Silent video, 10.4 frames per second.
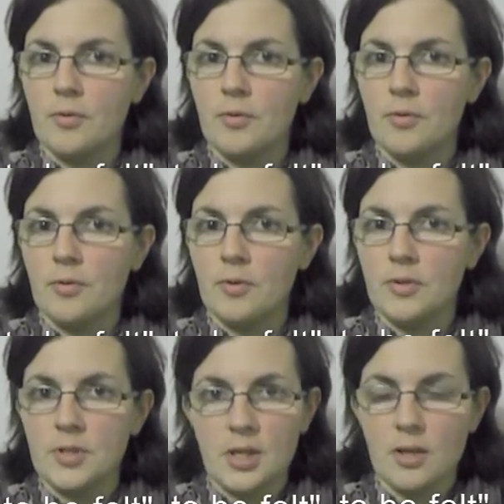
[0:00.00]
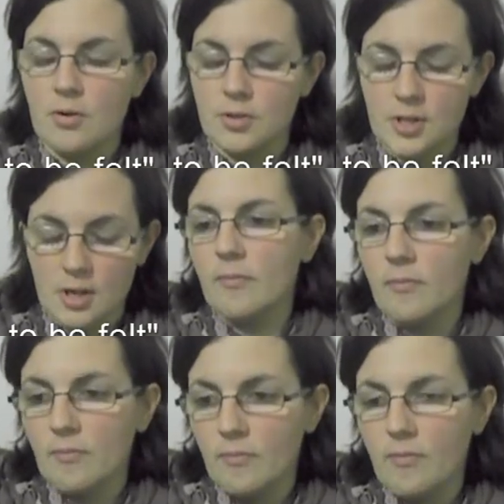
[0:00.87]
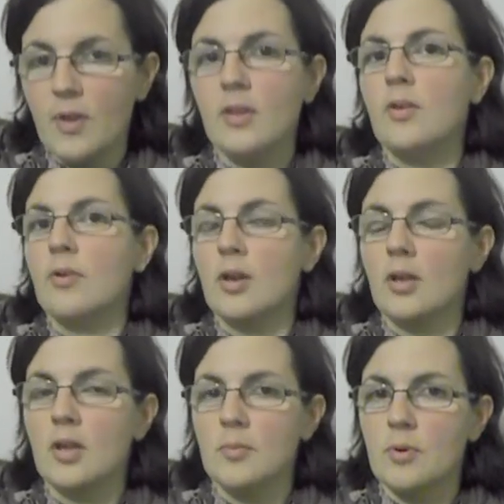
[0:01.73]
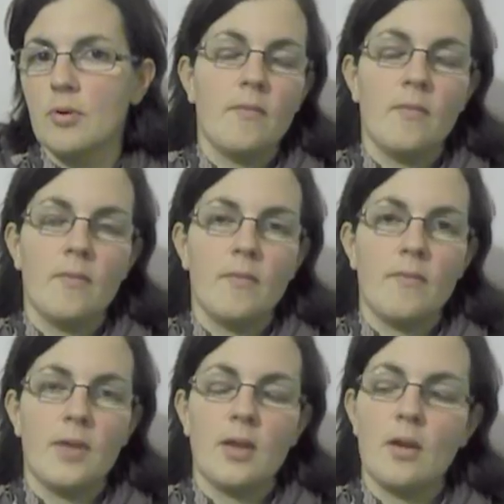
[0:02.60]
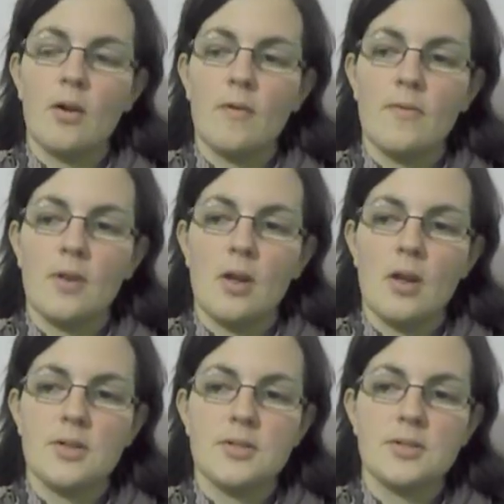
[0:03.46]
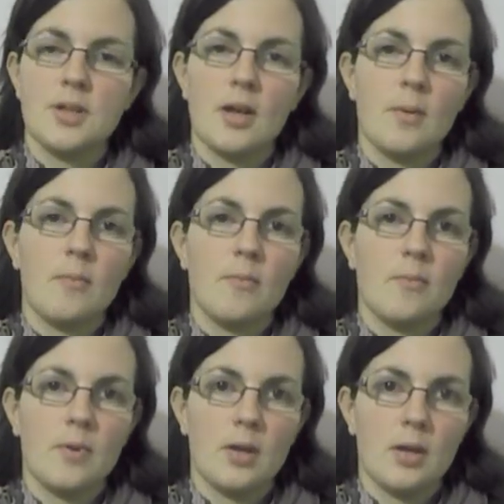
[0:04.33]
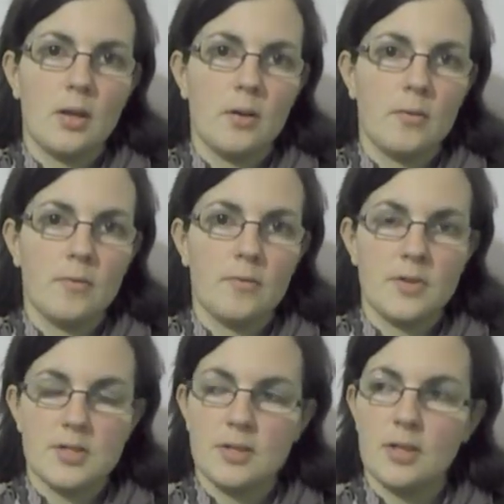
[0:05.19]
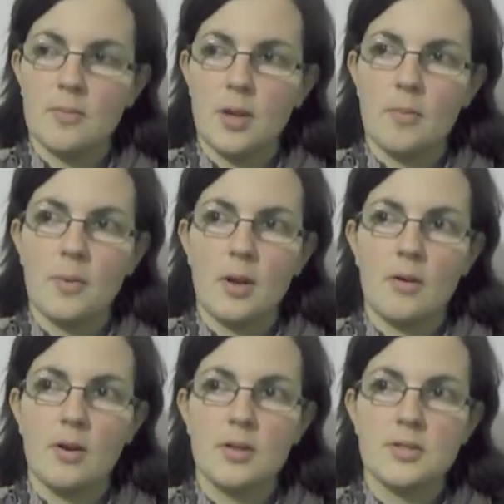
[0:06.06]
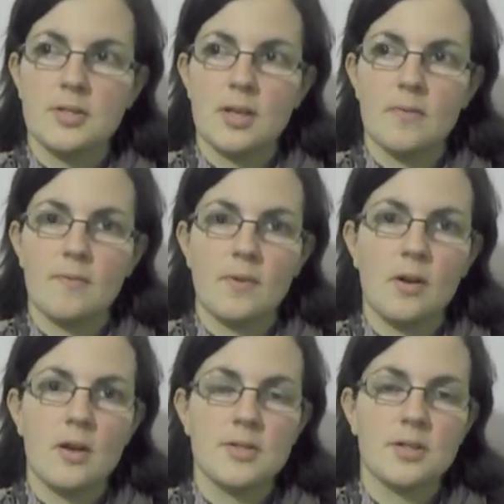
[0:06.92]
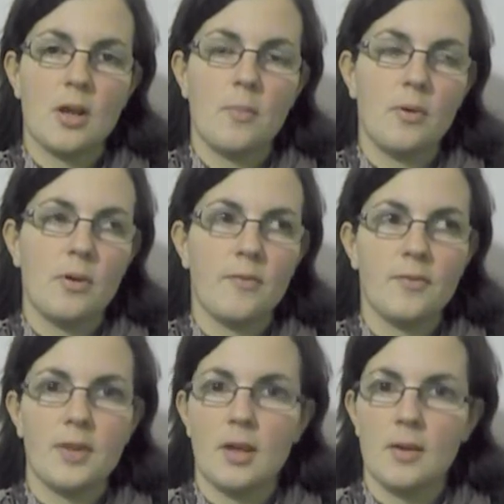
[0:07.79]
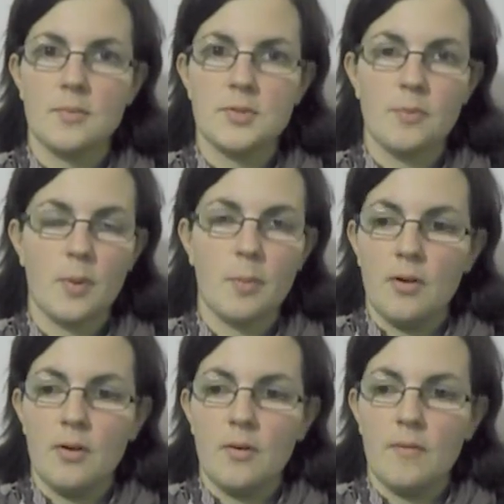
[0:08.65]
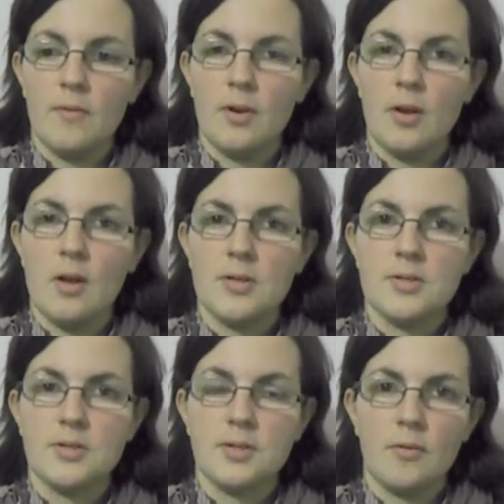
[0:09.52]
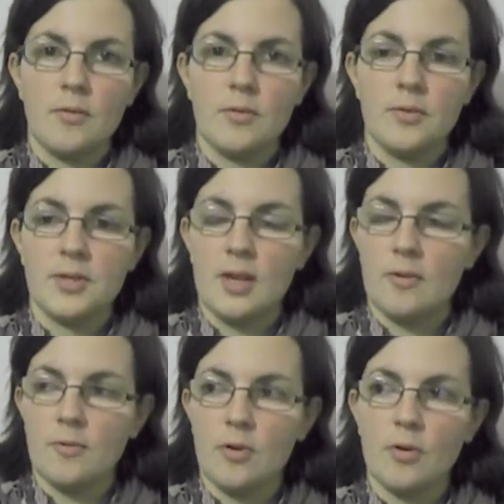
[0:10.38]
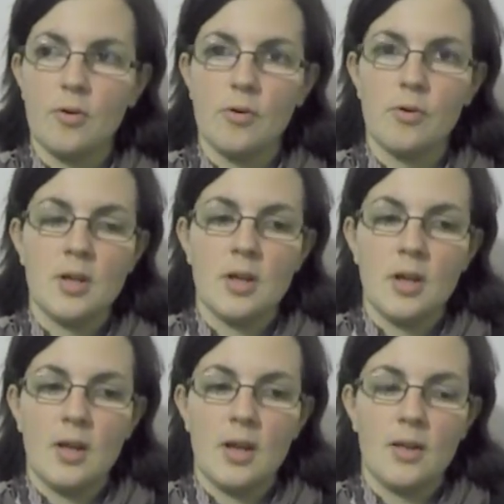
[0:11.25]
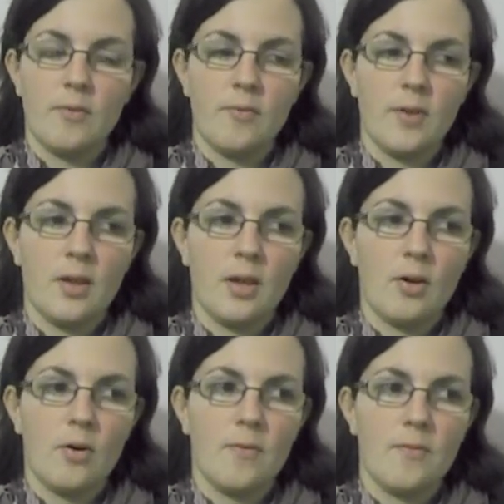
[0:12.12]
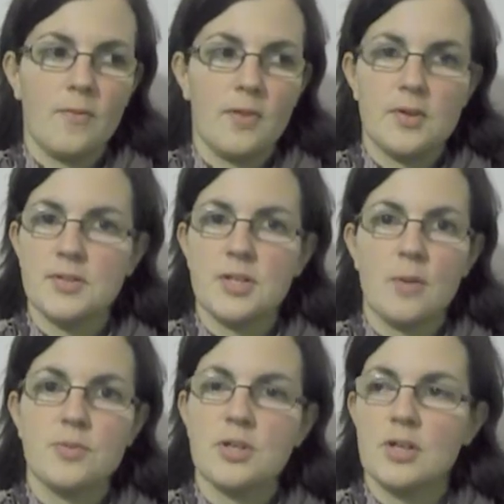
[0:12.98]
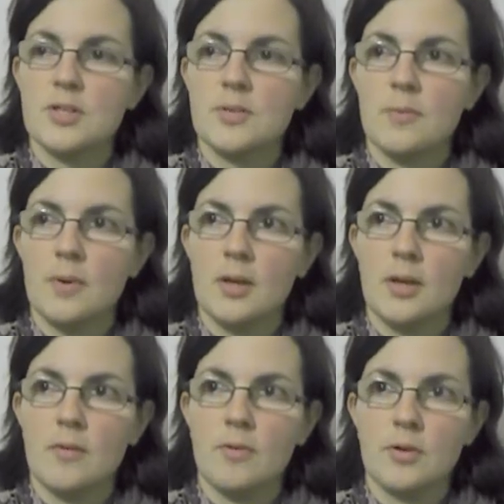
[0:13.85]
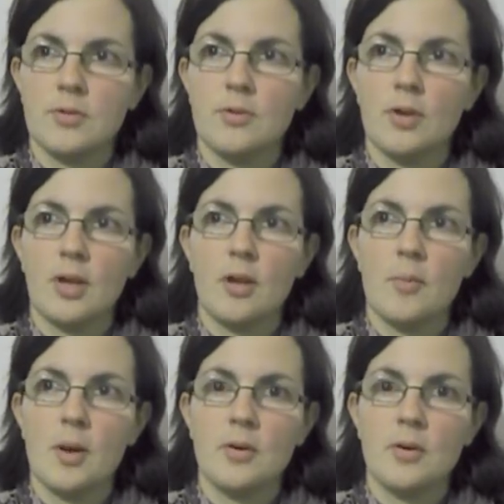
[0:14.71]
take your time. Then you can keep going. Thinking of the last time we visited my parents and the last couple of times we met, the last telephone calls, and thinking of the subjects we were talking about,